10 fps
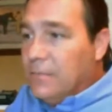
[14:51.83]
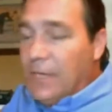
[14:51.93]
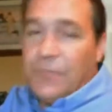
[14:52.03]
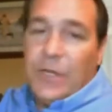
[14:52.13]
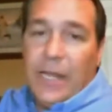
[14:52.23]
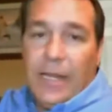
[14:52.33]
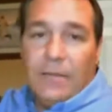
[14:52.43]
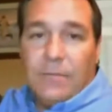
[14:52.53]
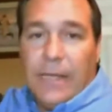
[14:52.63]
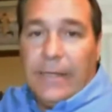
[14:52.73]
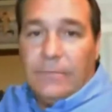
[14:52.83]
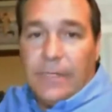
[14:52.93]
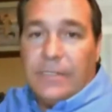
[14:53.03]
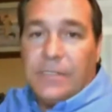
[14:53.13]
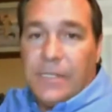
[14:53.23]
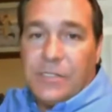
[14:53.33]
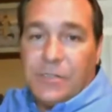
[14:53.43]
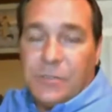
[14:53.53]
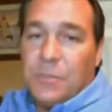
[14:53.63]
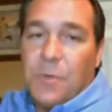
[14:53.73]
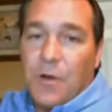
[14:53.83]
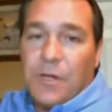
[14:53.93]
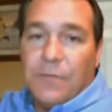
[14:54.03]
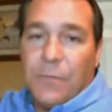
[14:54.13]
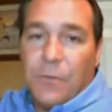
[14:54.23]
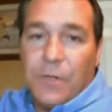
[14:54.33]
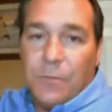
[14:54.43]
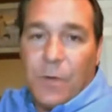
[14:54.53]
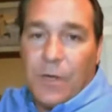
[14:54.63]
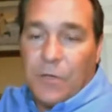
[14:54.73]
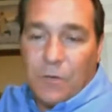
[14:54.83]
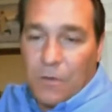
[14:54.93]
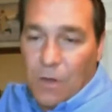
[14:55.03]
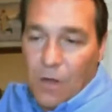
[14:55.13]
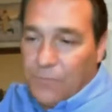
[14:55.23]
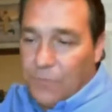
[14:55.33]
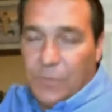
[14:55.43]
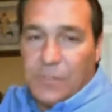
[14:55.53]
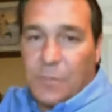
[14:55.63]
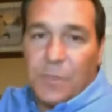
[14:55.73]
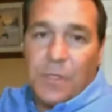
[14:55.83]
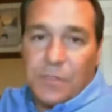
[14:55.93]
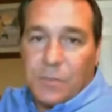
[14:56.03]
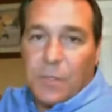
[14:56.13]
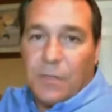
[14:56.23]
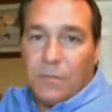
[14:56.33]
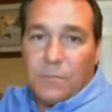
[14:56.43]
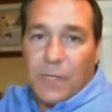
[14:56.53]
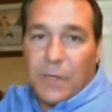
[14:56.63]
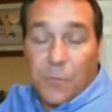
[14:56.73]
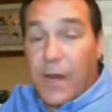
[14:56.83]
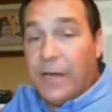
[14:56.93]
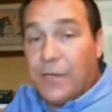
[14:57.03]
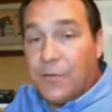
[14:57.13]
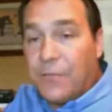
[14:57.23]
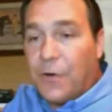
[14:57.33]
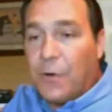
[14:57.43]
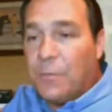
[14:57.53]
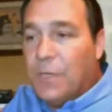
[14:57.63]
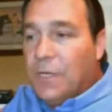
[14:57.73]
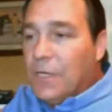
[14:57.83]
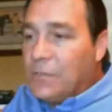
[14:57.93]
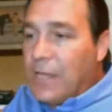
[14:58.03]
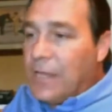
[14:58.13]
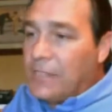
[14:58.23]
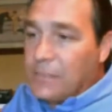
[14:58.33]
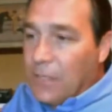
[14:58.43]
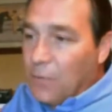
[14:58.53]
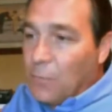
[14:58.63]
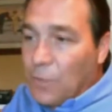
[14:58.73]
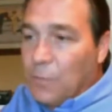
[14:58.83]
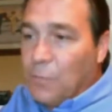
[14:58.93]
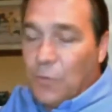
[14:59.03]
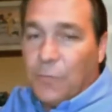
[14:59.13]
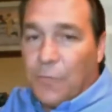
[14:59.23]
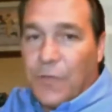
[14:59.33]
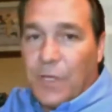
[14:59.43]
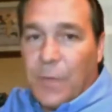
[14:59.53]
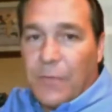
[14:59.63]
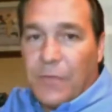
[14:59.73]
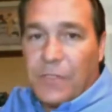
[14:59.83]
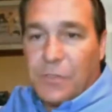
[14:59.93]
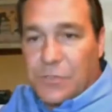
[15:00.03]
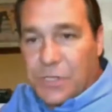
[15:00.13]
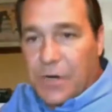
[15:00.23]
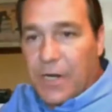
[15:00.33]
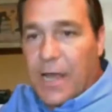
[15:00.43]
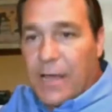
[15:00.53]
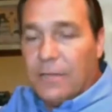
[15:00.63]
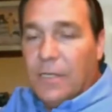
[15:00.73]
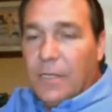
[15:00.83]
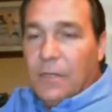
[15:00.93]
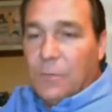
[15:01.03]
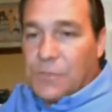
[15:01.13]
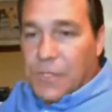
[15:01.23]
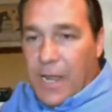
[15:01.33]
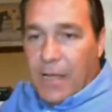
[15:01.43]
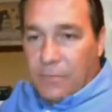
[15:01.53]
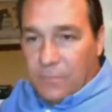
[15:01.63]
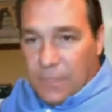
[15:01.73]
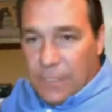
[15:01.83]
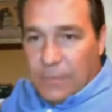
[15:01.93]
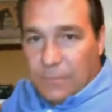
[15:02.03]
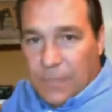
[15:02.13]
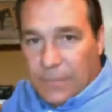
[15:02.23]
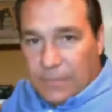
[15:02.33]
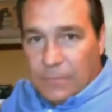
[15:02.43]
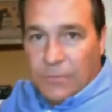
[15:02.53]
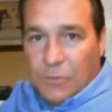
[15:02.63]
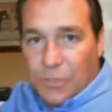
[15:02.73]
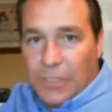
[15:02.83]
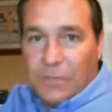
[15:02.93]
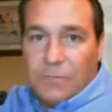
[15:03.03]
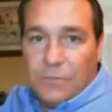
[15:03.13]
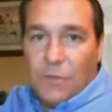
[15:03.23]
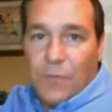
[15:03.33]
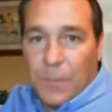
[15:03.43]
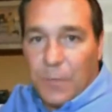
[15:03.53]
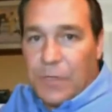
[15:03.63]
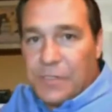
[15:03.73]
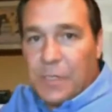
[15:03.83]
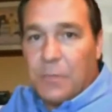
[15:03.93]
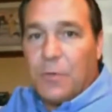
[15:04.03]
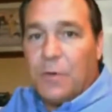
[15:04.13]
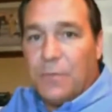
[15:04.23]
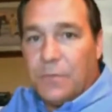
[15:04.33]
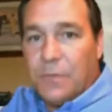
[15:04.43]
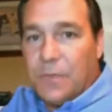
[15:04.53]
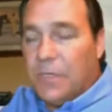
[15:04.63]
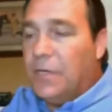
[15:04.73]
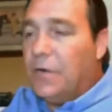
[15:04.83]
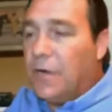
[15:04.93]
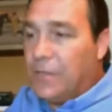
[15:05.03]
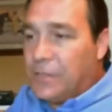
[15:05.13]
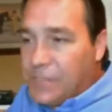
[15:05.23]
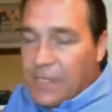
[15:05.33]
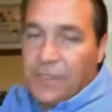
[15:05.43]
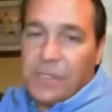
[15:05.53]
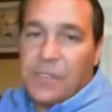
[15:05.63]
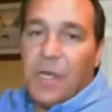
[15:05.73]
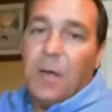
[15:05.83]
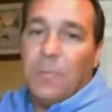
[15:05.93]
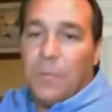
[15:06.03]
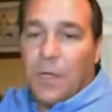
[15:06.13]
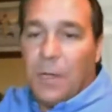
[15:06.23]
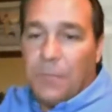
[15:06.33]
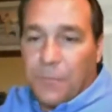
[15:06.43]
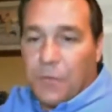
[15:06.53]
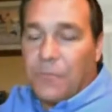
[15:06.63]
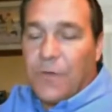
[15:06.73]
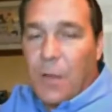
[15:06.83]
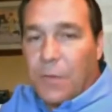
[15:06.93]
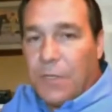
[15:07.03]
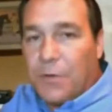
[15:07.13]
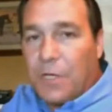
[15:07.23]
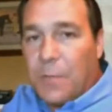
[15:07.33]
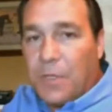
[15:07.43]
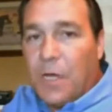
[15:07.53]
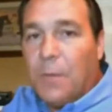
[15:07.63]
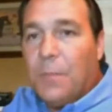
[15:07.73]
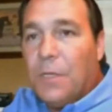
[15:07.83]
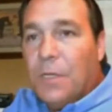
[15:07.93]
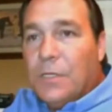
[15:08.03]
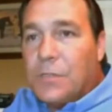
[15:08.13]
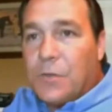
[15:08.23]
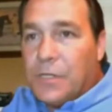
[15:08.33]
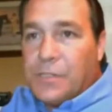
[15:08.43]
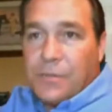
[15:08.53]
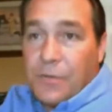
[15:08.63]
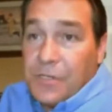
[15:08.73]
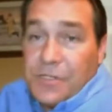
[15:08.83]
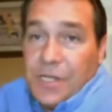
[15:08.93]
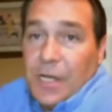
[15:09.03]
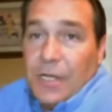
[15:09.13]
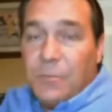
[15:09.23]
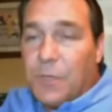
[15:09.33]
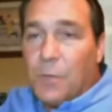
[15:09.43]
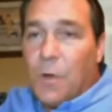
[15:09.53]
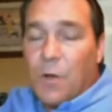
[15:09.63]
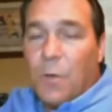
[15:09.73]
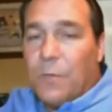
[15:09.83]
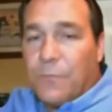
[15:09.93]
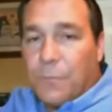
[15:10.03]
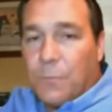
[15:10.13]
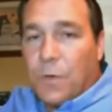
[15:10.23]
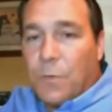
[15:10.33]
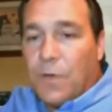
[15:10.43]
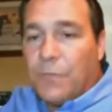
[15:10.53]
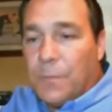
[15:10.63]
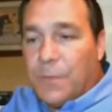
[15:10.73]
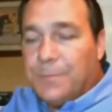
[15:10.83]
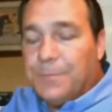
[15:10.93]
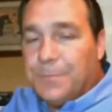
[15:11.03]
and forget it, and it's doing the marketing for you while you're off doing something else to make it rain in your firm. So that's another really beautiful thing about this. Sherry and I will down usually in November or December of the year, and then set this up for the following year coming up, so that it's done. We can walk away from it.